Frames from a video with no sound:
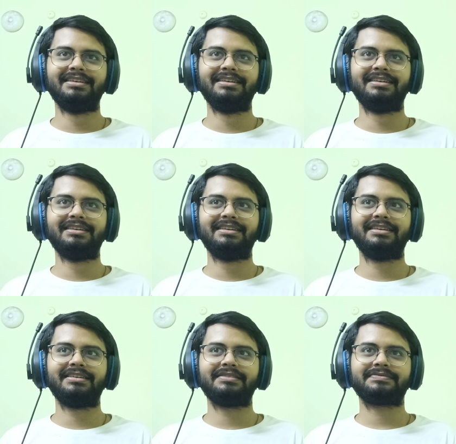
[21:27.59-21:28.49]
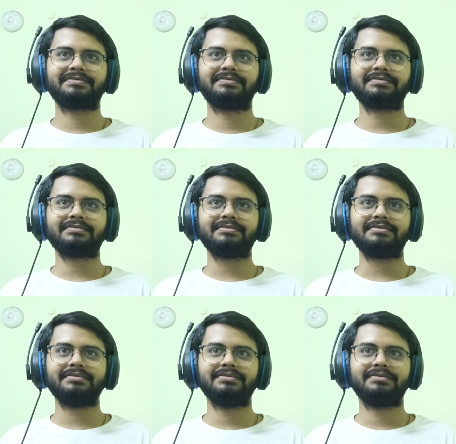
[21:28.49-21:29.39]

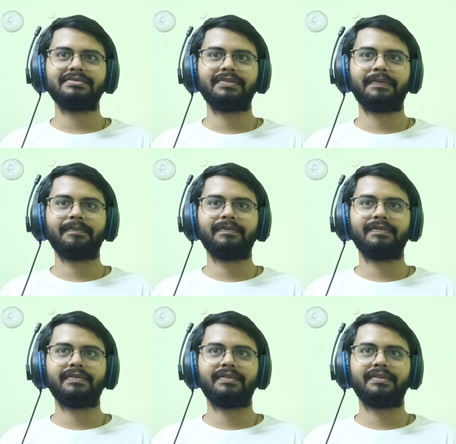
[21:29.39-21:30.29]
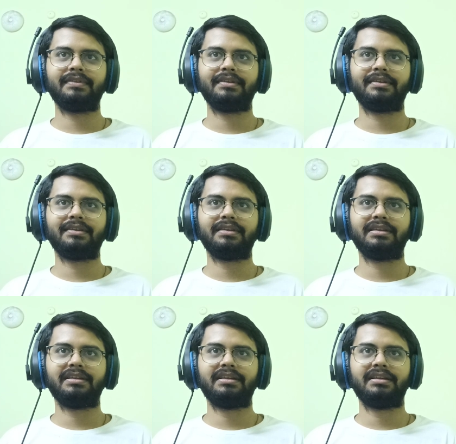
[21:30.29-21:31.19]

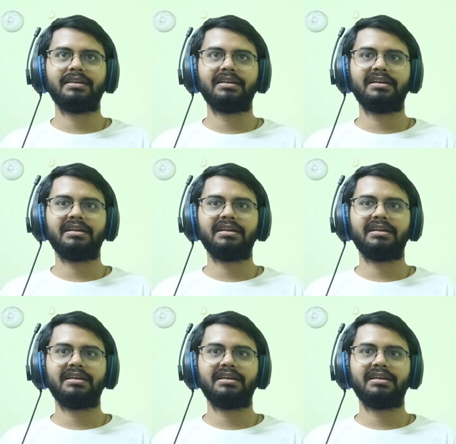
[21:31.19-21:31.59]
(silence)